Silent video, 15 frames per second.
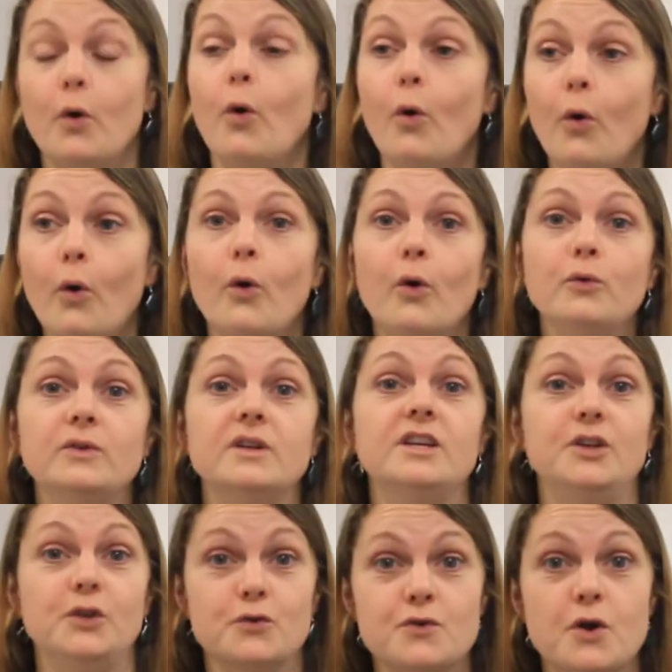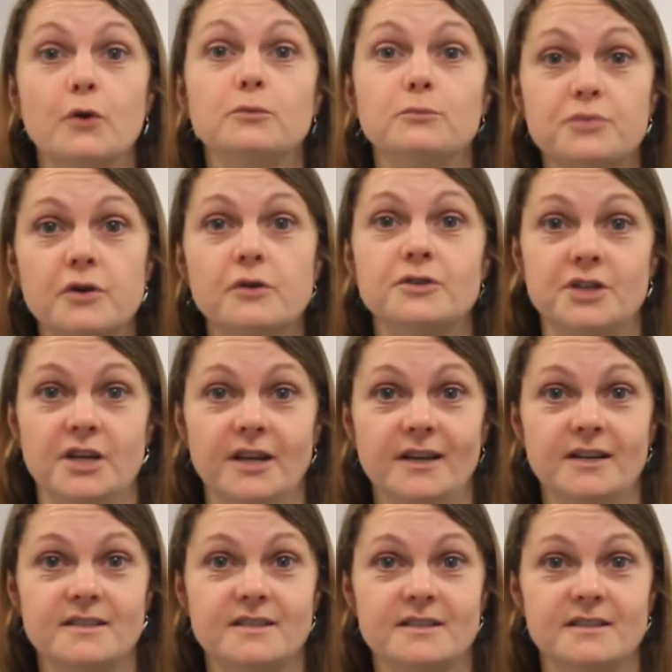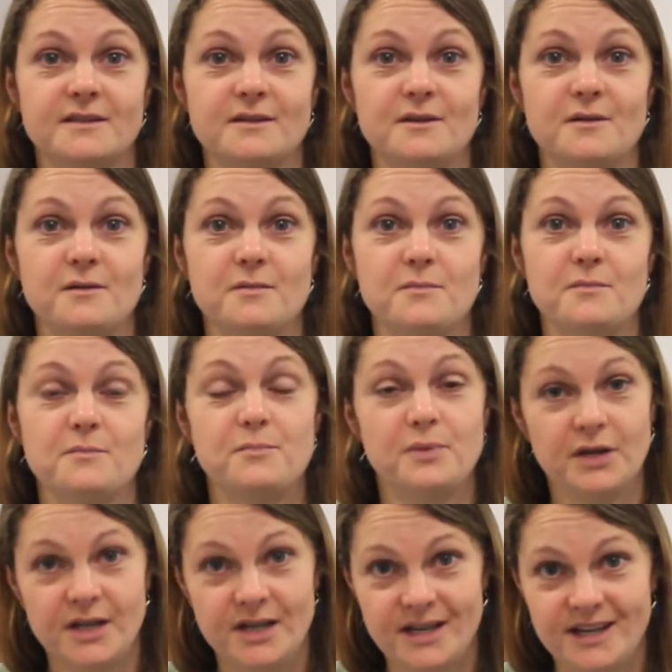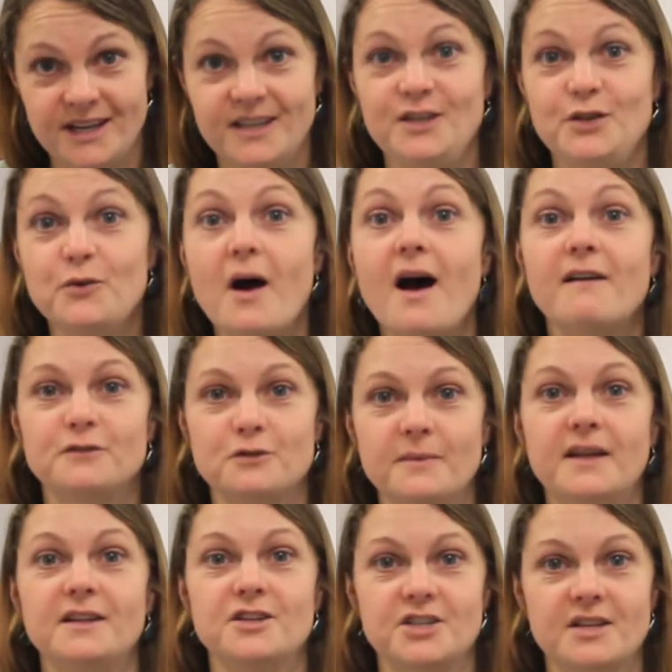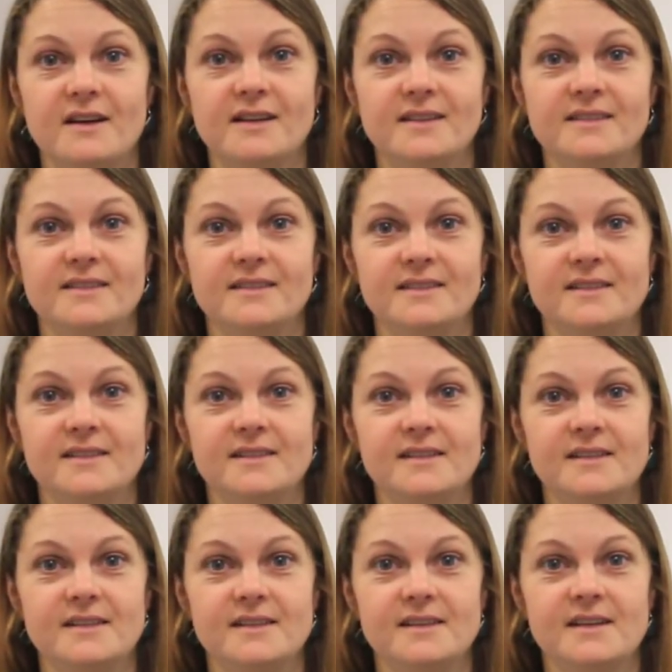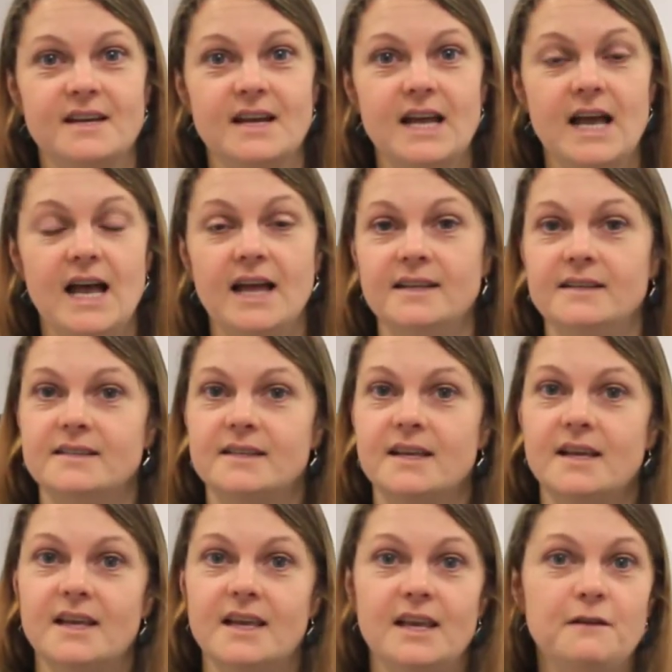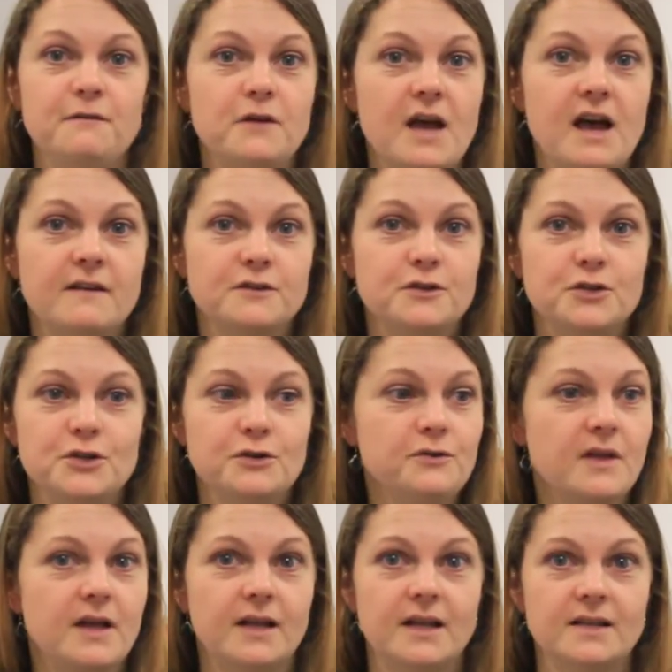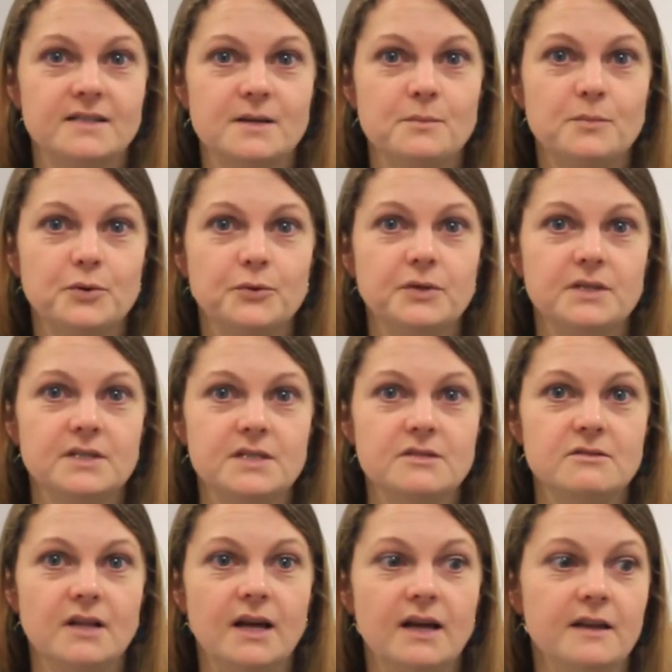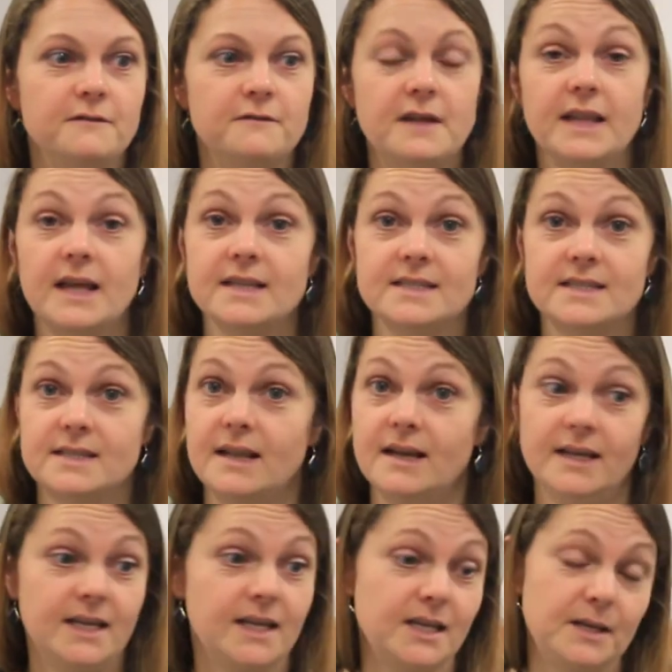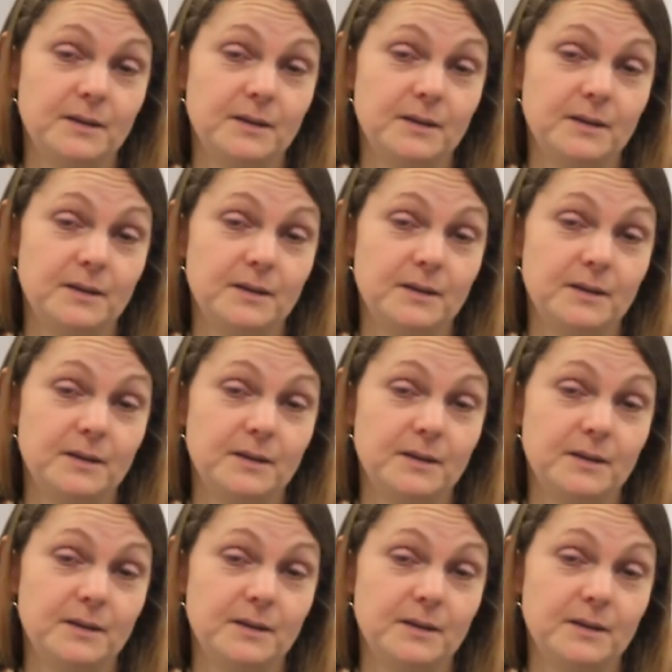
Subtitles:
or only your own project. But you have to manage that. And if you have to do that at some point in your life, and that's like